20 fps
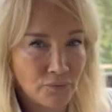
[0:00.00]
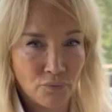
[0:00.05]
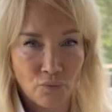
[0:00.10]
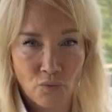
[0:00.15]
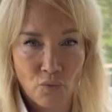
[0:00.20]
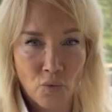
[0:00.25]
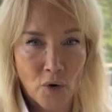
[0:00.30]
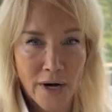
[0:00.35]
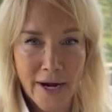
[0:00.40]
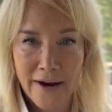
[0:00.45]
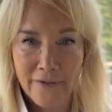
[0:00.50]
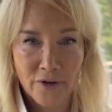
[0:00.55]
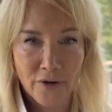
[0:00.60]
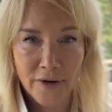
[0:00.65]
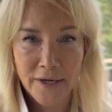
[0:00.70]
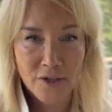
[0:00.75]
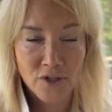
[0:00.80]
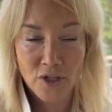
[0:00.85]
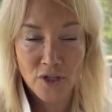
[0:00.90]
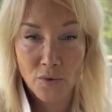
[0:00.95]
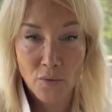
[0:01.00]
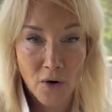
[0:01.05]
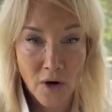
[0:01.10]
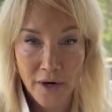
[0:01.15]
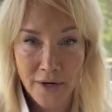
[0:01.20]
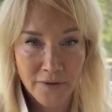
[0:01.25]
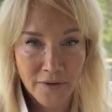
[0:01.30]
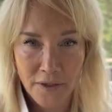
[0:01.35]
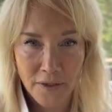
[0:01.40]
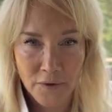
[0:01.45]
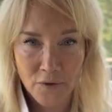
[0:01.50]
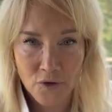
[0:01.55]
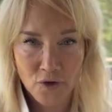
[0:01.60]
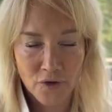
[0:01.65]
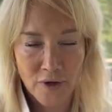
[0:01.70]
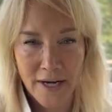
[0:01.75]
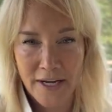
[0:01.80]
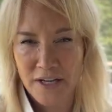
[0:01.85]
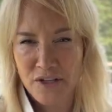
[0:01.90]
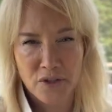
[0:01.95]
whatever it is you want to do,
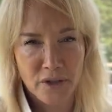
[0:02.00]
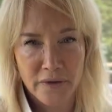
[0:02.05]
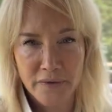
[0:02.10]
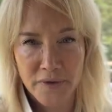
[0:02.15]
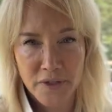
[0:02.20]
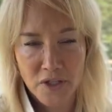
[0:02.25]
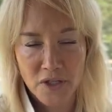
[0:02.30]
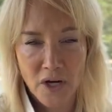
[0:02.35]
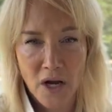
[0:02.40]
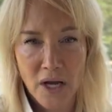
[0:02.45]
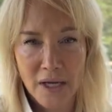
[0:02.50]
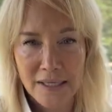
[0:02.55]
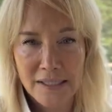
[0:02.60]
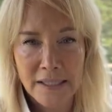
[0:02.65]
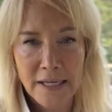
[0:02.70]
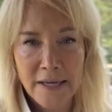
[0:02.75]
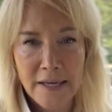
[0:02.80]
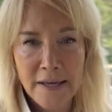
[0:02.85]
training service dogs.